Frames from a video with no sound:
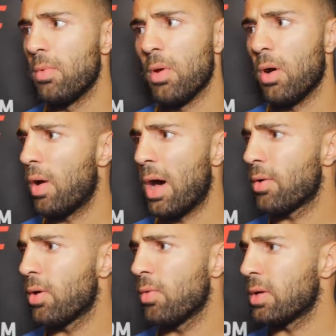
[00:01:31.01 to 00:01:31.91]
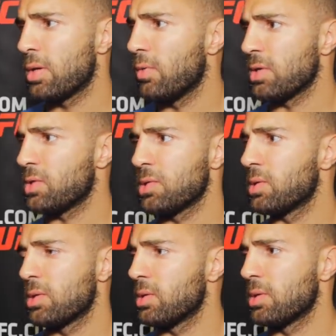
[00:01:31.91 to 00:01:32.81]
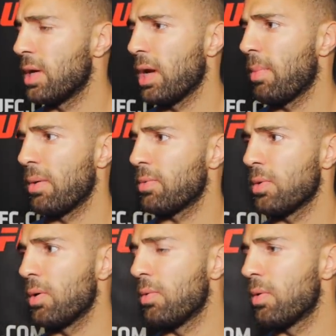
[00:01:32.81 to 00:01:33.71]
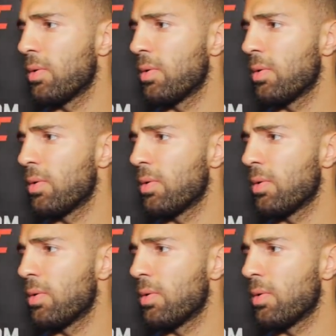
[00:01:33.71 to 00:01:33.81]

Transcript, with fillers: No, I don't know what he was saying about. No.